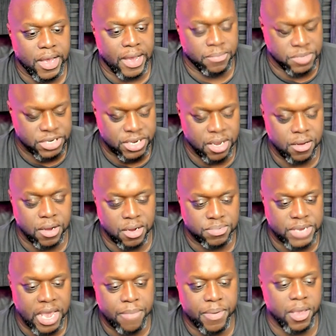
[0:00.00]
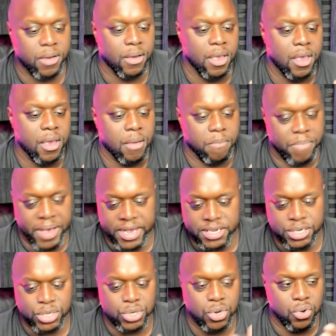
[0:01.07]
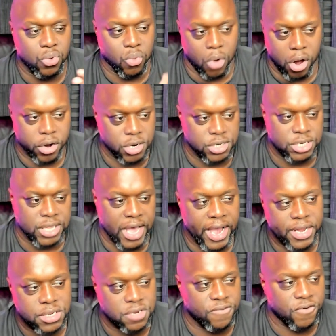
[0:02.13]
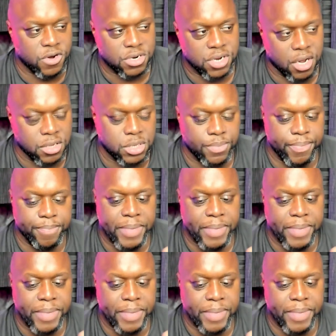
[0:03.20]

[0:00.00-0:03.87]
I'm typing best water slides for adults,